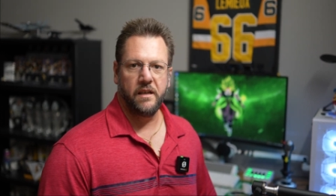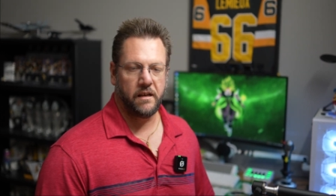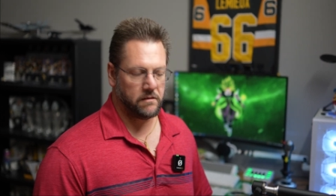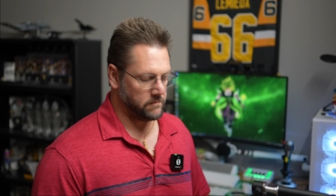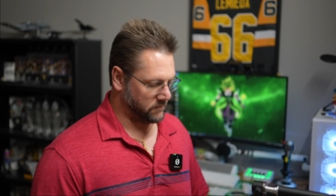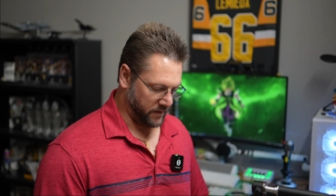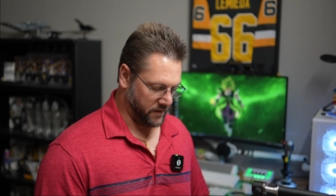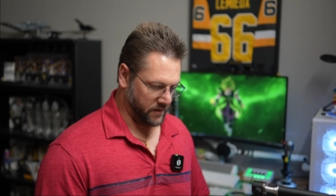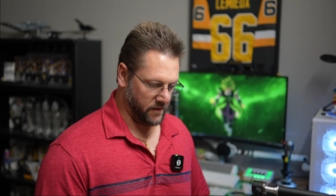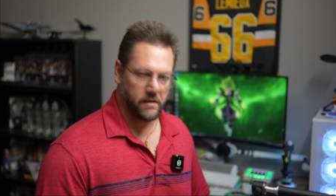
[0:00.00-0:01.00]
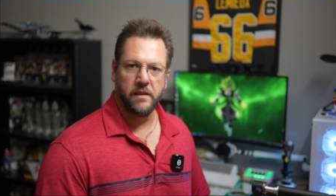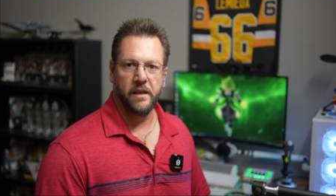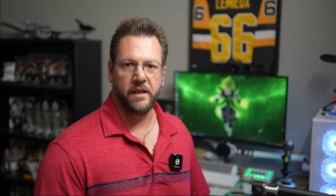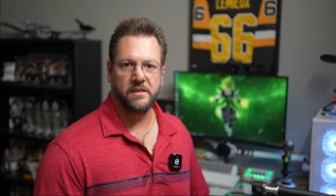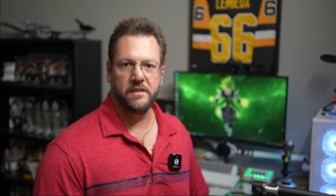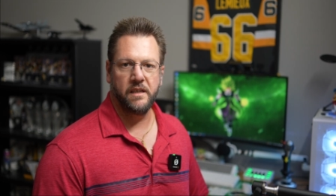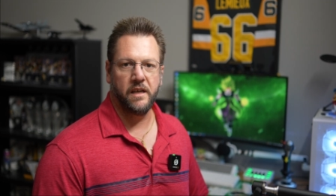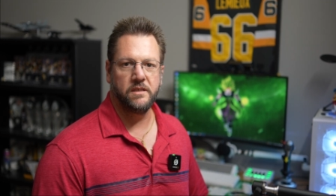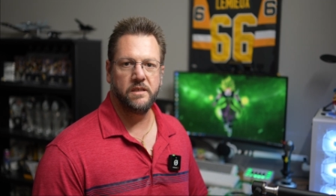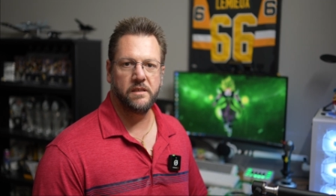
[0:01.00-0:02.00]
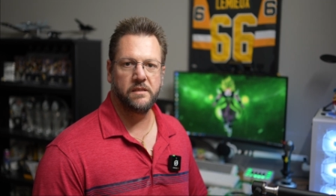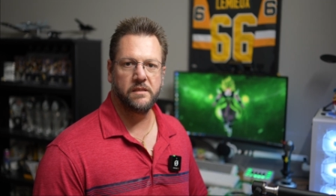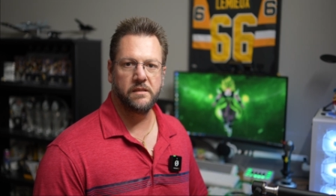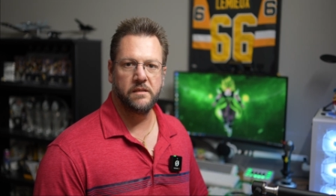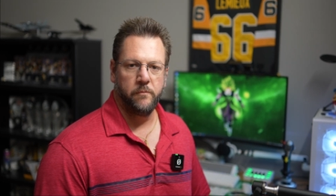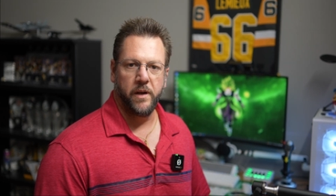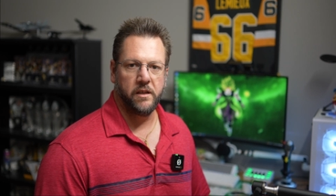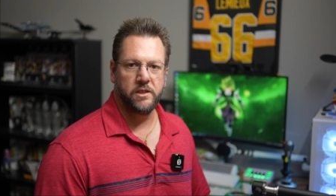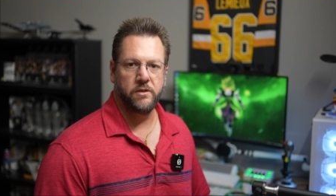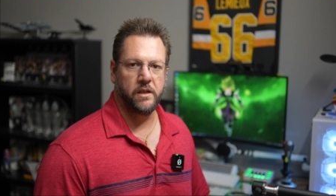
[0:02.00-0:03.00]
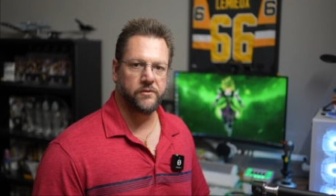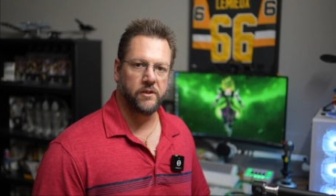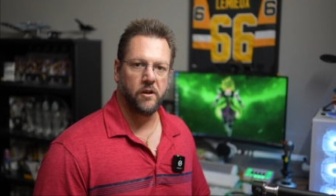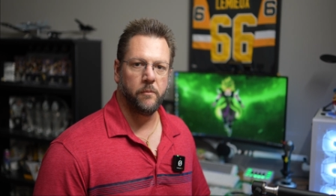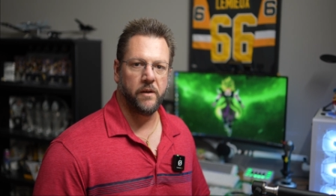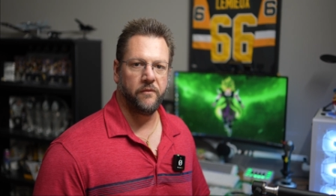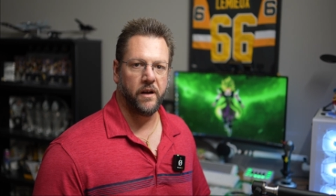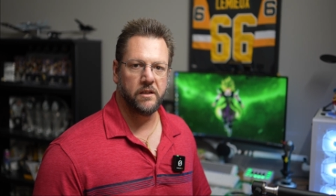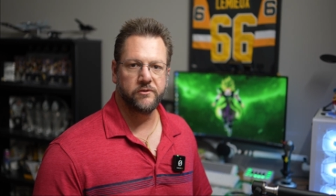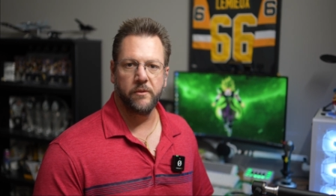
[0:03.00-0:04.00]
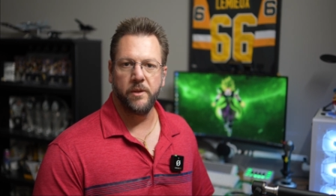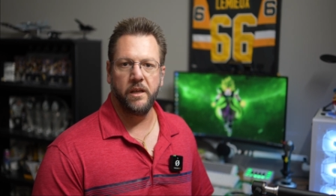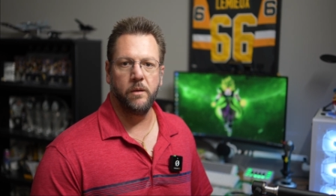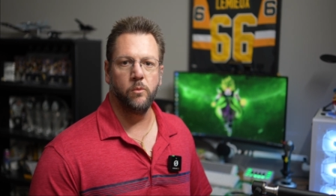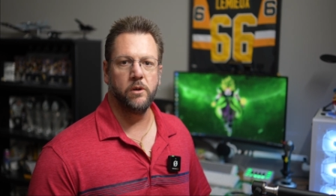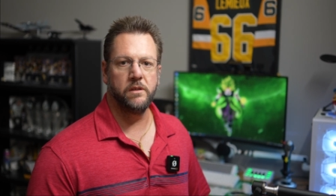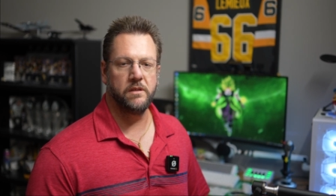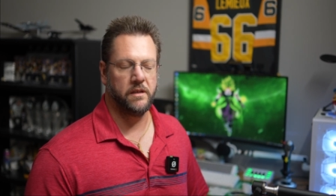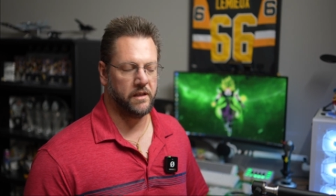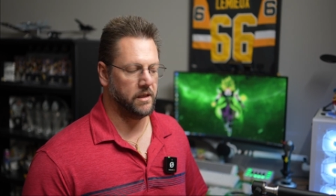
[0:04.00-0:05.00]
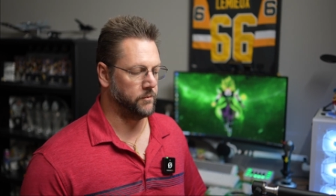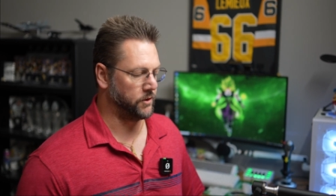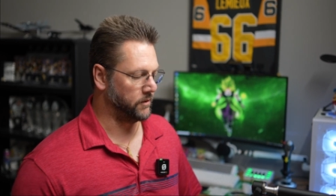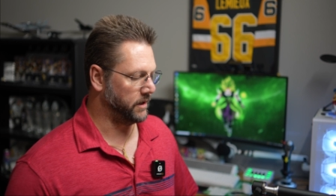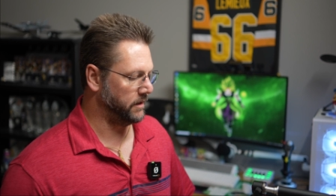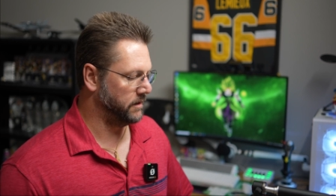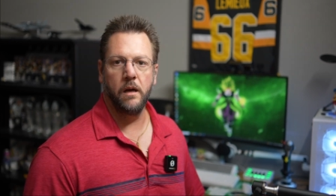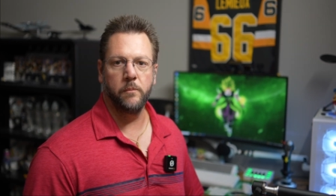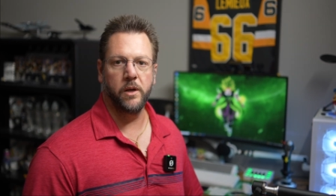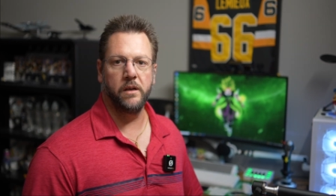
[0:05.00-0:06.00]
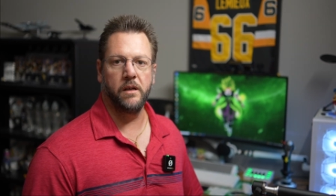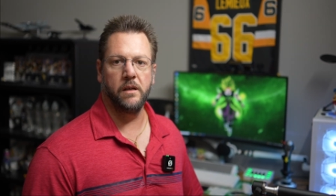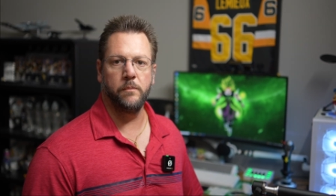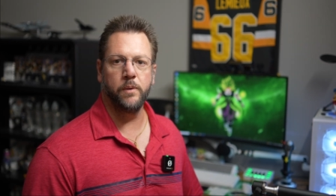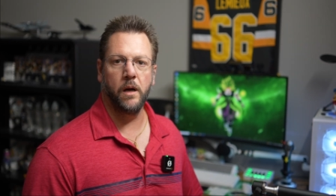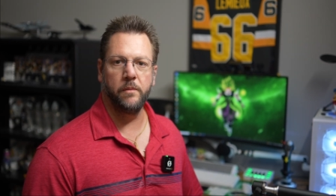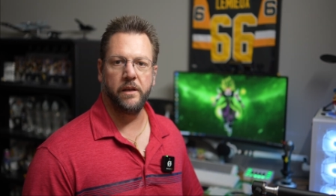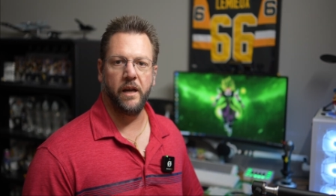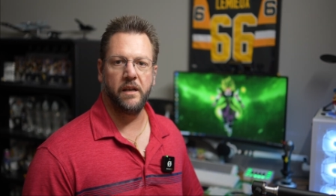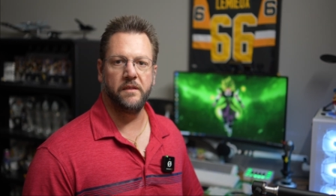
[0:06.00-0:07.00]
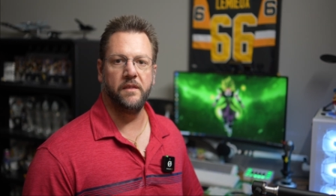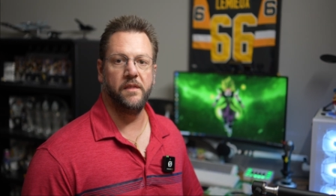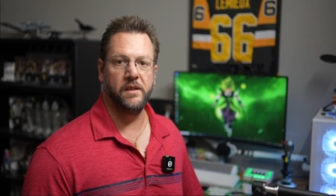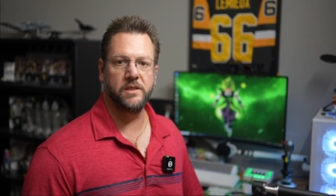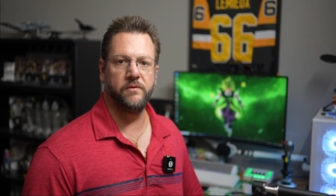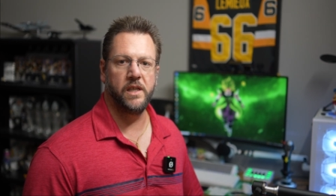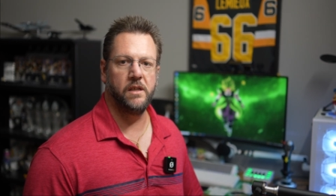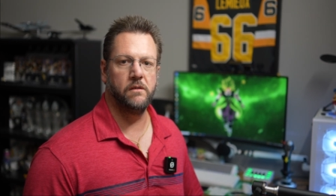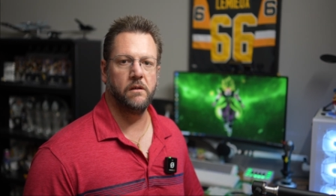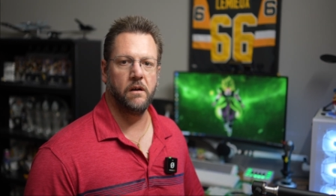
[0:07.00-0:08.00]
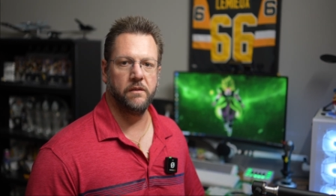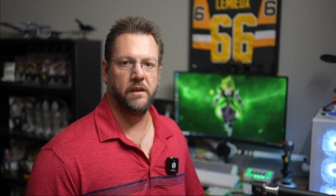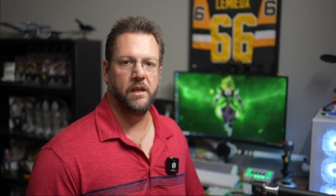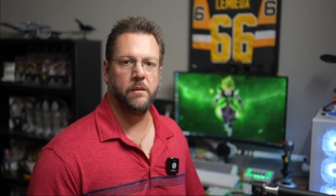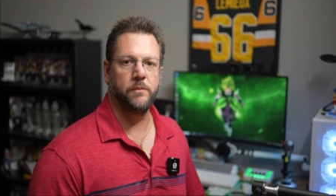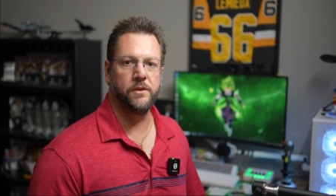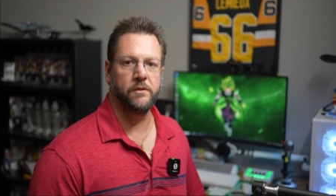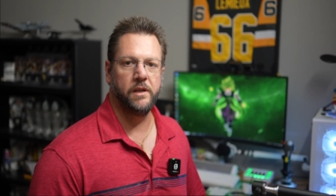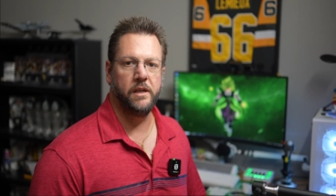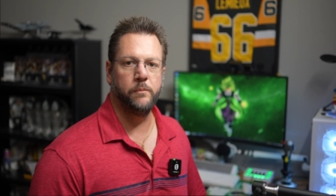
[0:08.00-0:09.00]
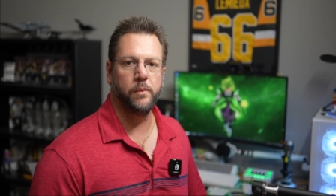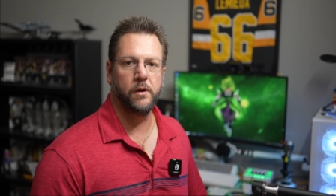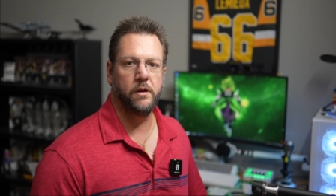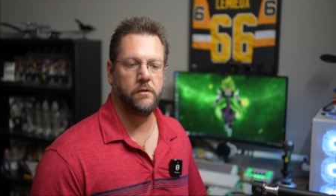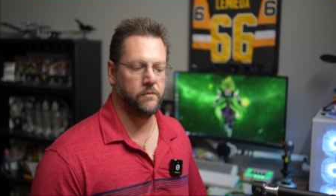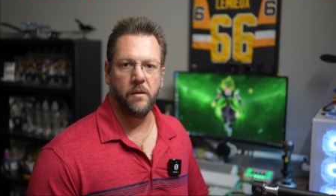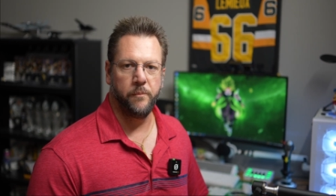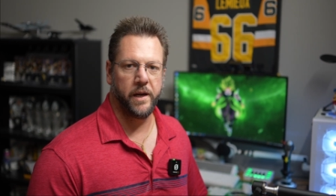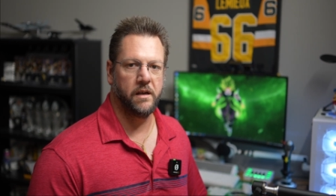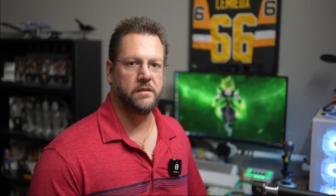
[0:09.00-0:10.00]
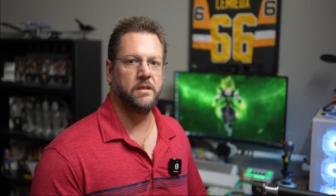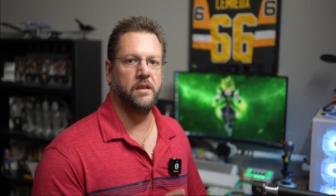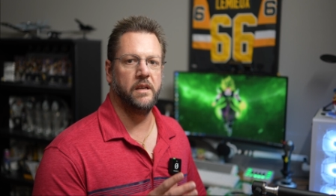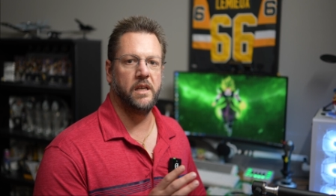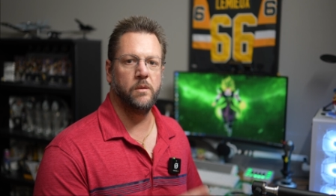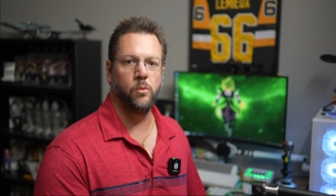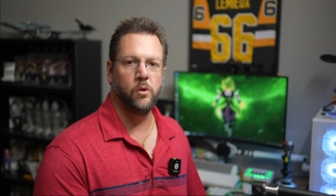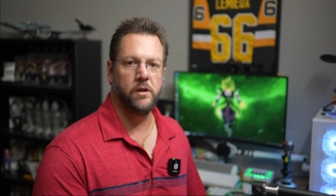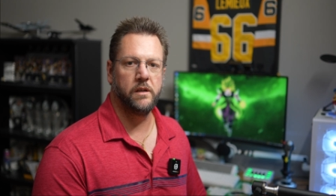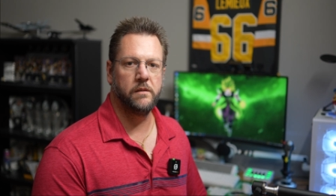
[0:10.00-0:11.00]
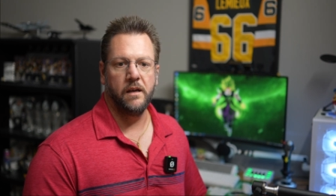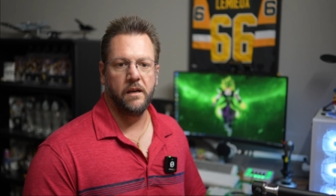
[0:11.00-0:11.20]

it out. Like I said, I just barely transferred all my files from the M1 to the M3. I'm gonna probably edit this video on the M3 Pro compared to the M1